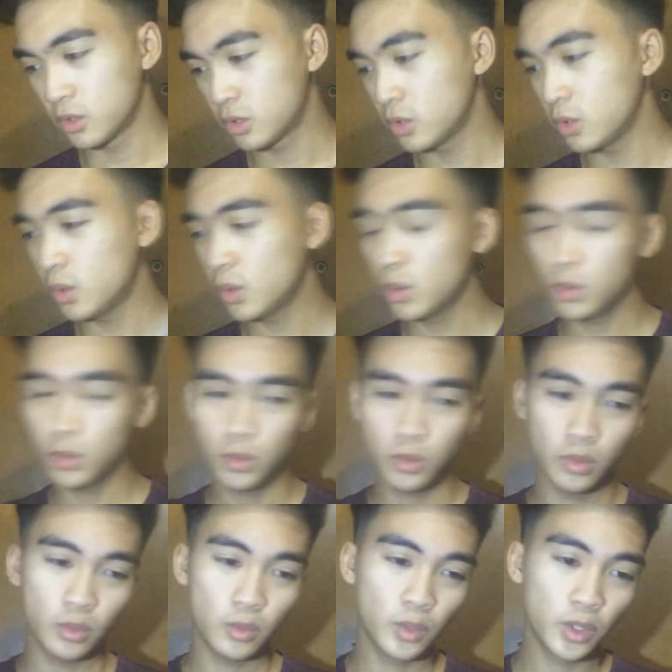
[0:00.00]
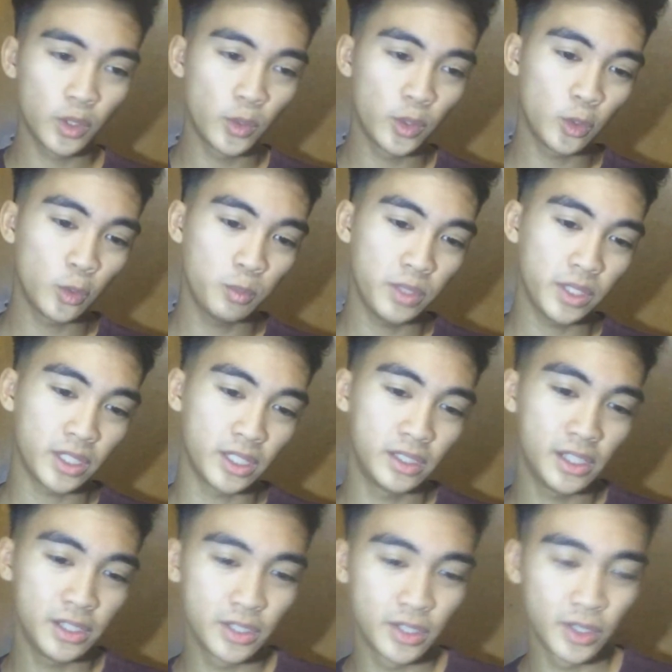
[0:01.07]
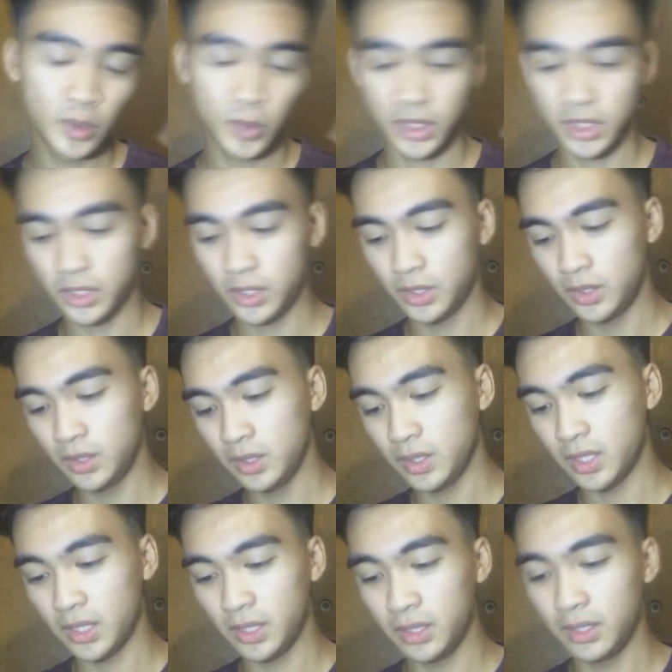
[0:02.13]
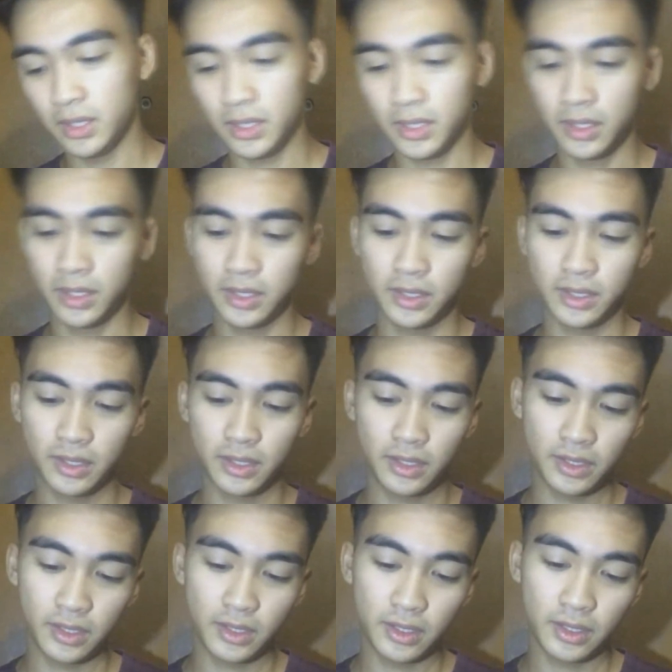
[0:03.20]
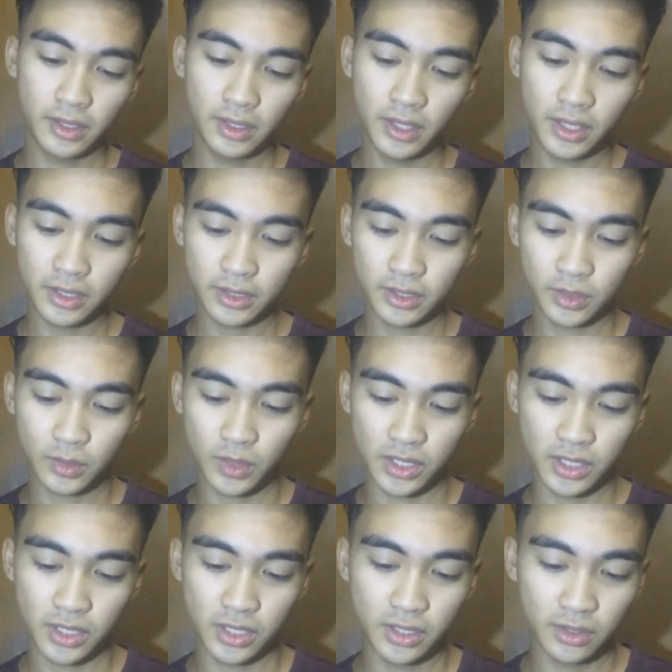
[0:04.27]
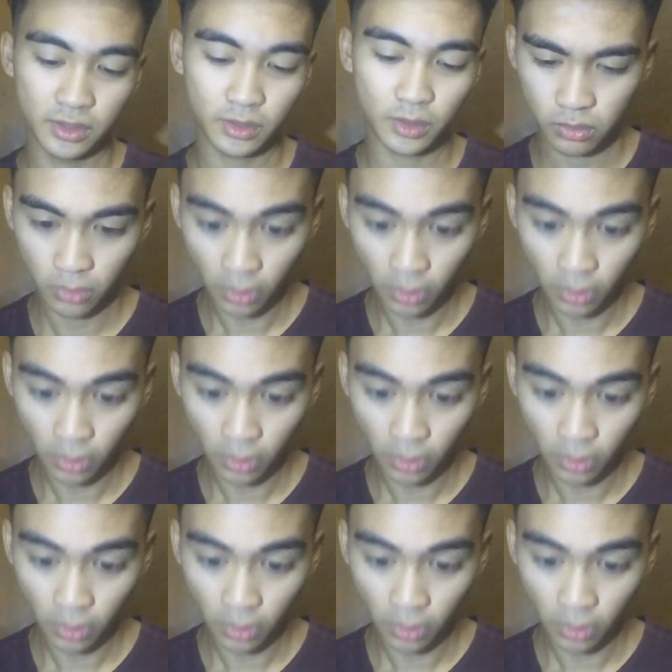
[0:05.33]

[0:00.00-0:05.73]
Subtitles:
So we're going to pick another question, and the next question,